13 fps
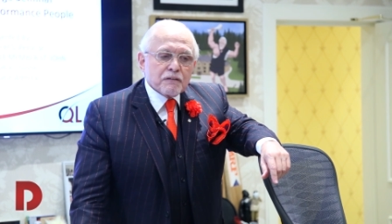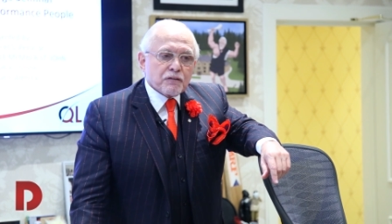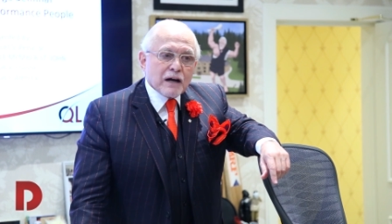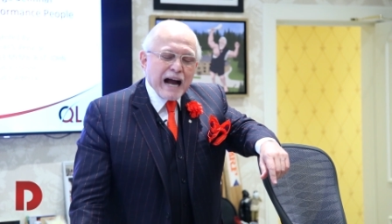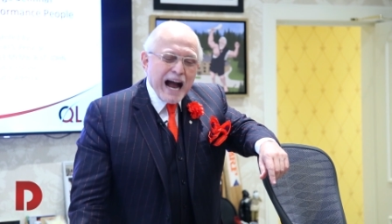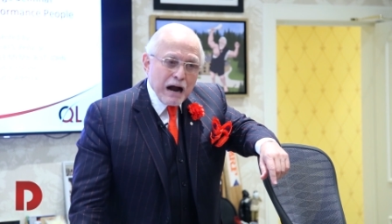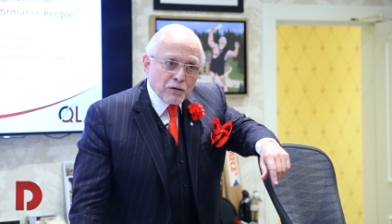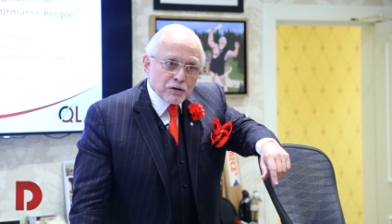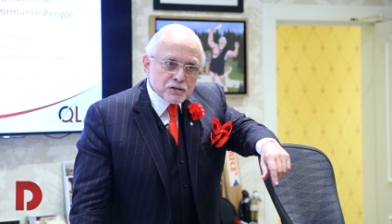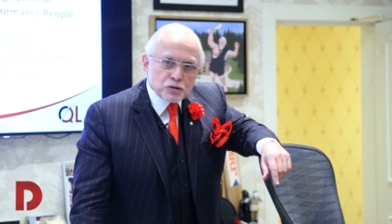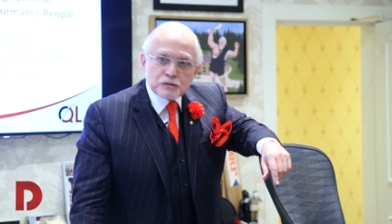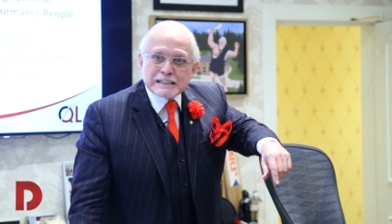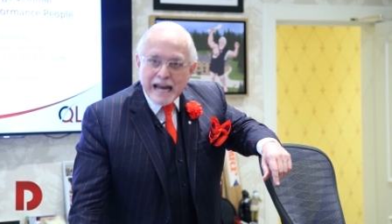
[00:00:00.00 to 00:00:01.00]
for
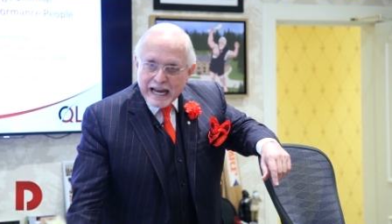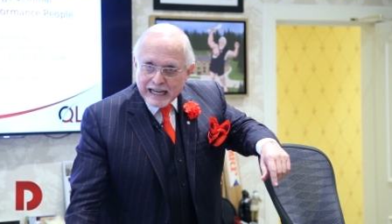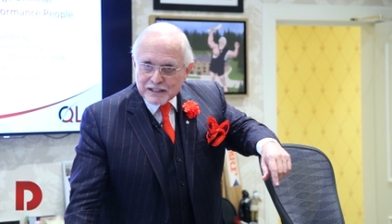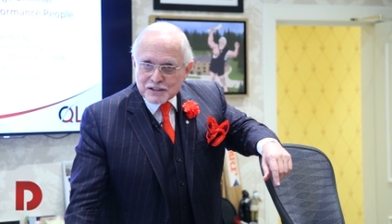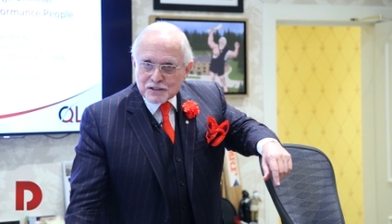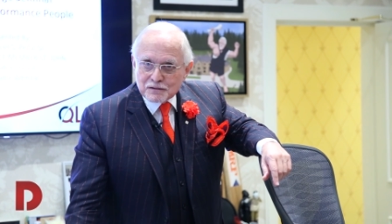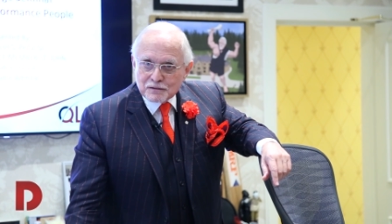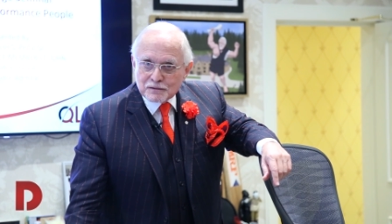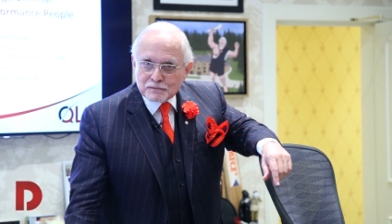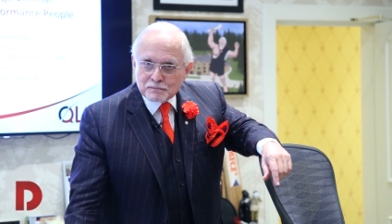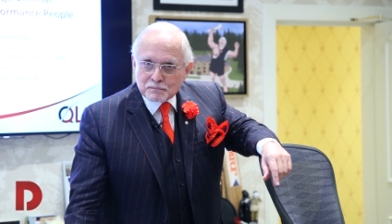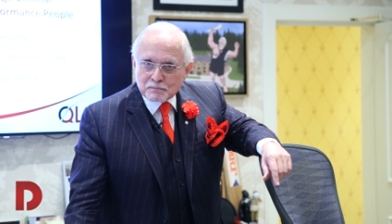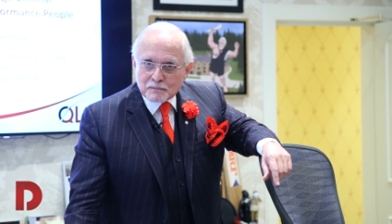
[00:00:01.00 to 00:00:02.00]
hours or days
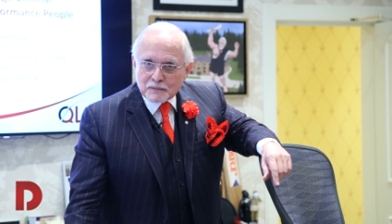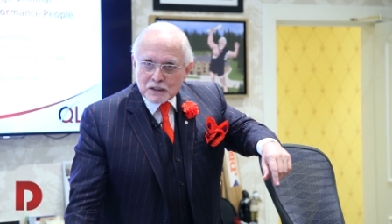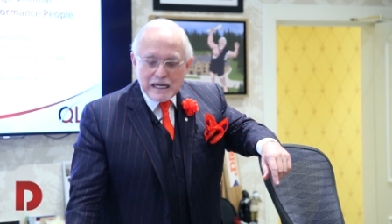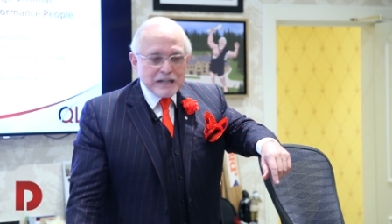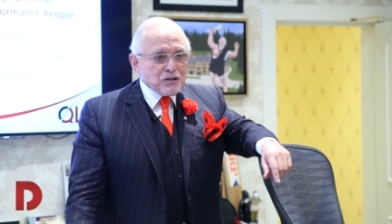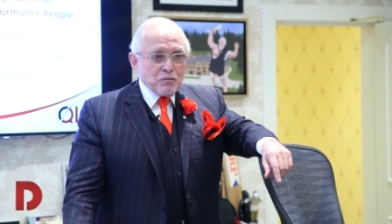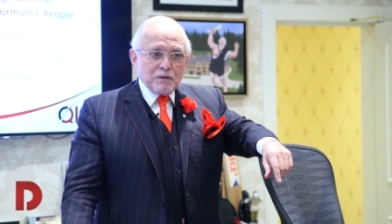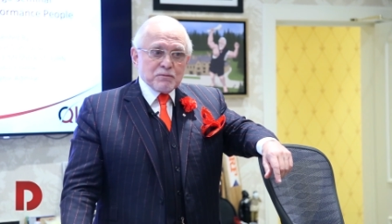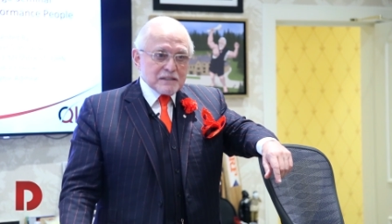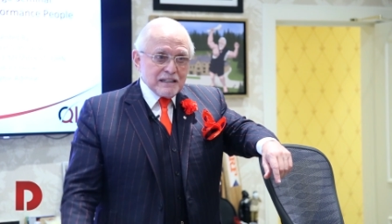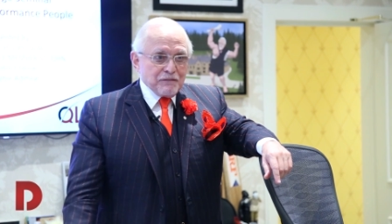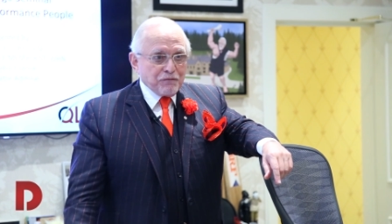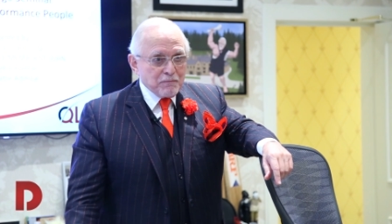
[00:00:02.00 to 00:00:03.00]
because I knew what
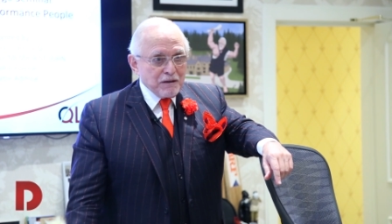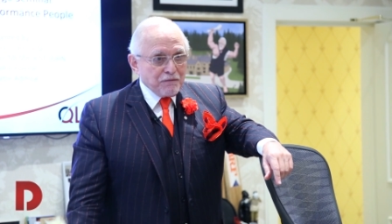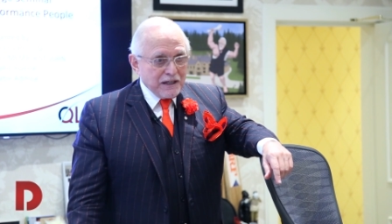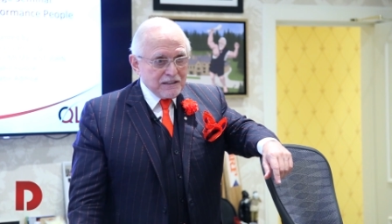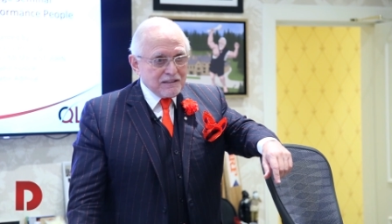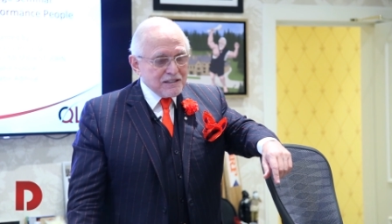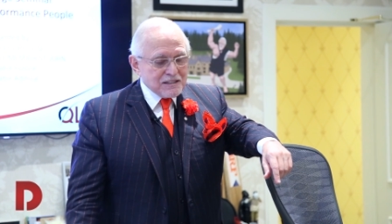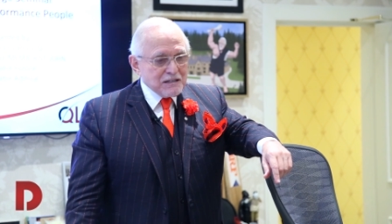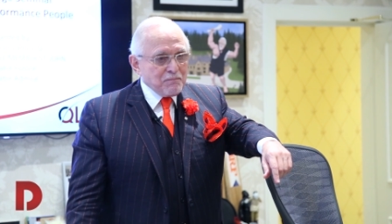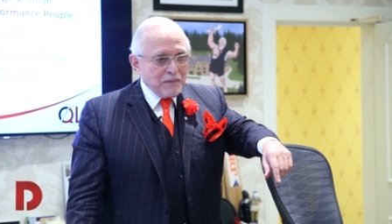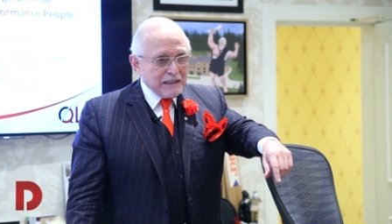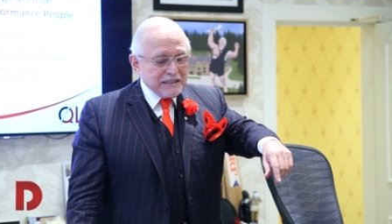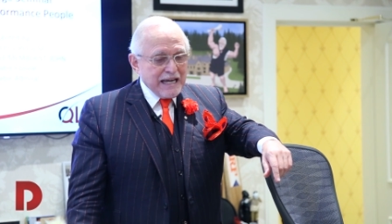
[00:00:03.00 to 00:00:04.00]
was in for me if I did
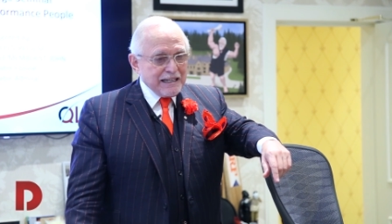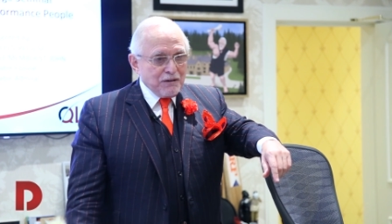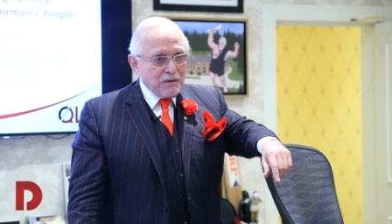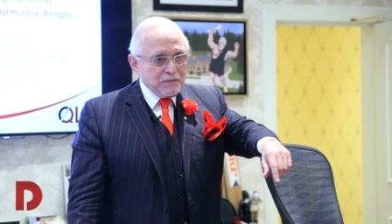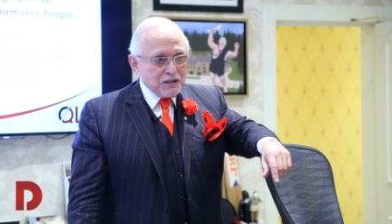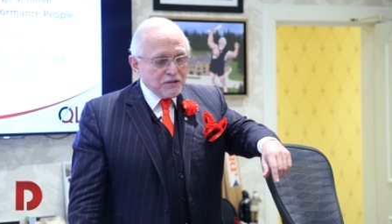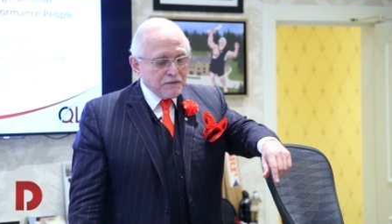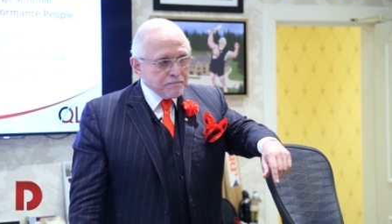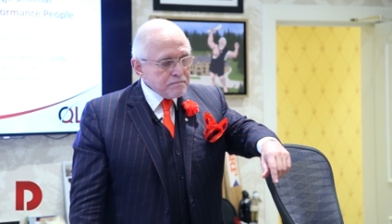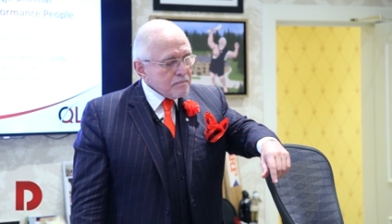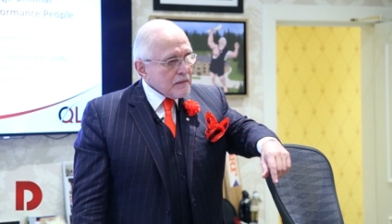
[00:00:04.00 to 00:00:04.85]
something my dad didn't want me to do.